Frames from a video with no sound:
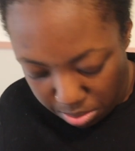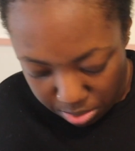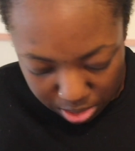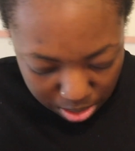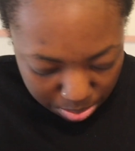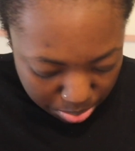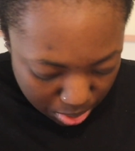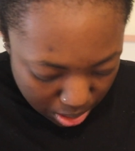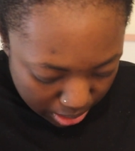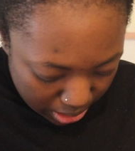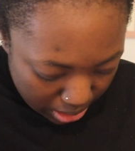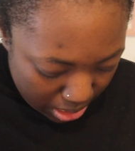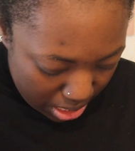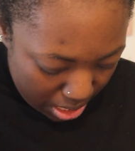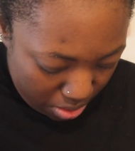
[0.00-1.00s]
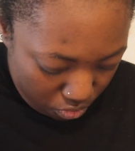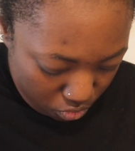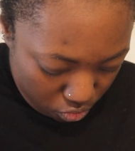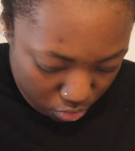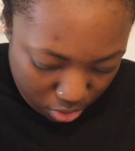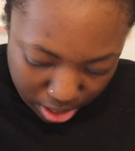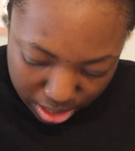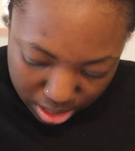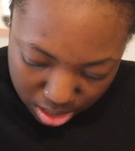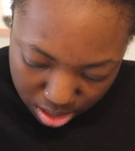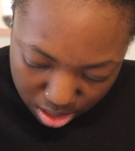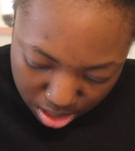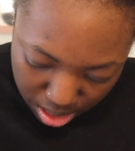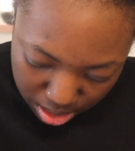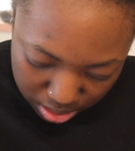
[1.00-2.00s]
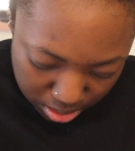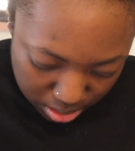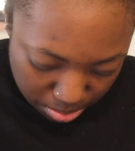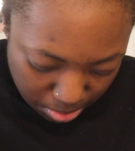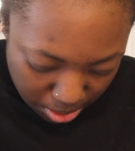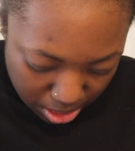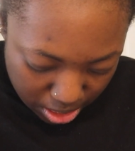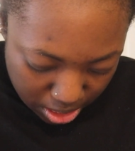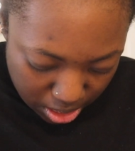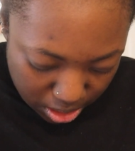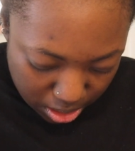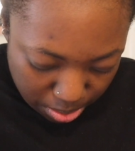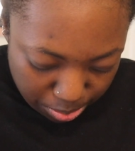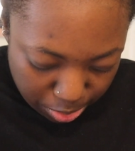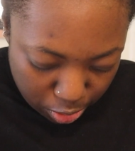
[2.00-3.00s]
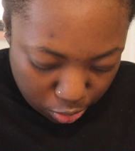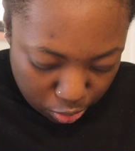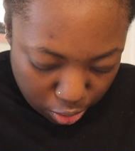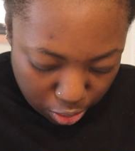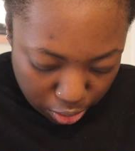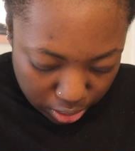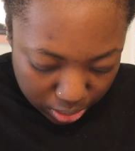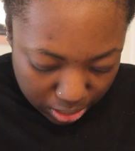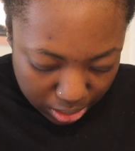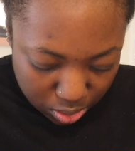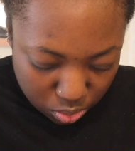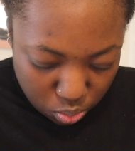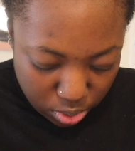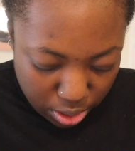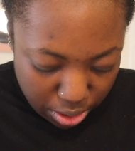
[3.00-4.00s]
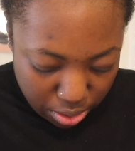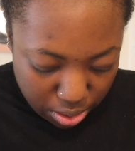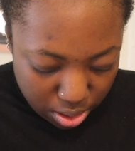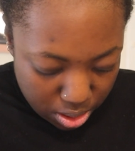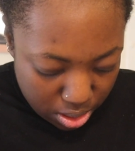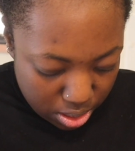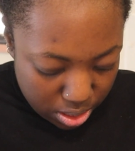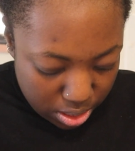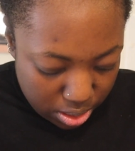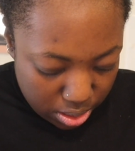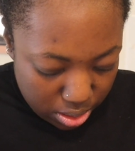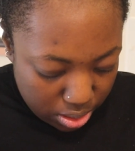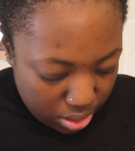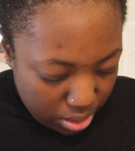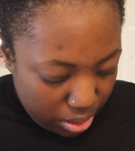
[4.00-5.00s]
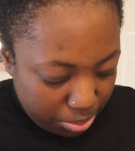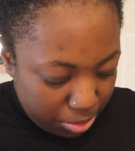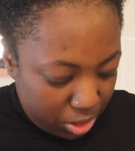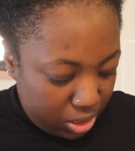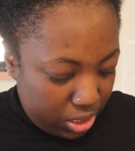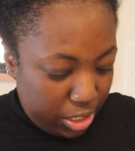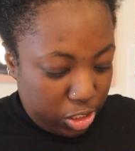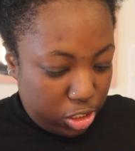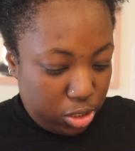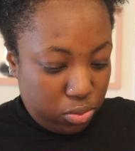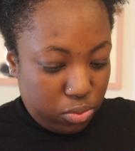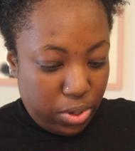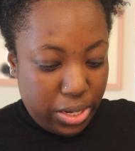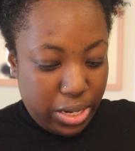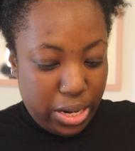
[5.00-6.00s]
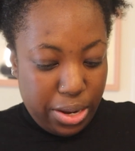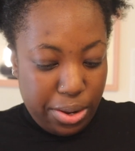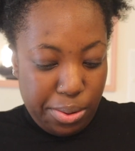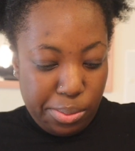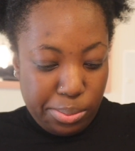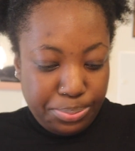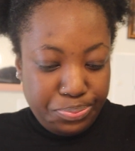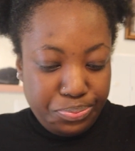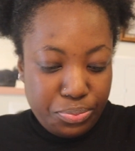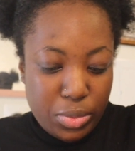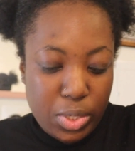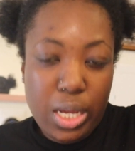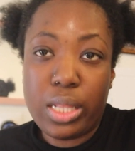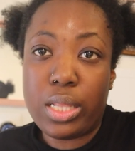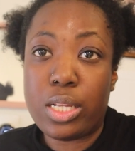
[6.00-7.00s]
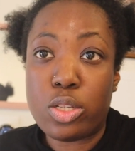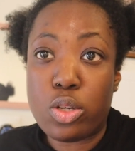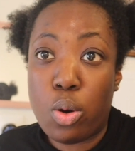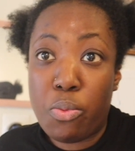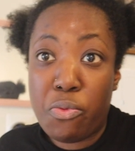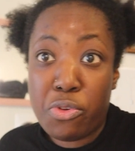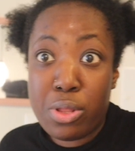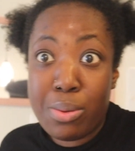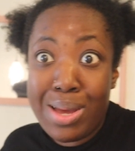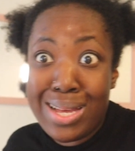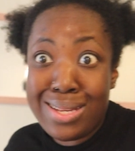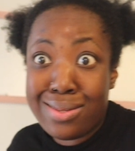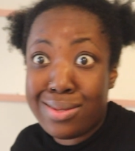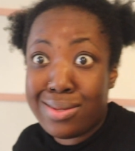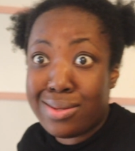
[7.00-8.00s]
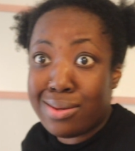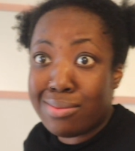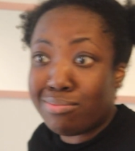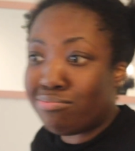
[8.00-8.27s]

I'm gonna plug it in right next to my computer because that's where I'm stationed right now. And let's hope for the best.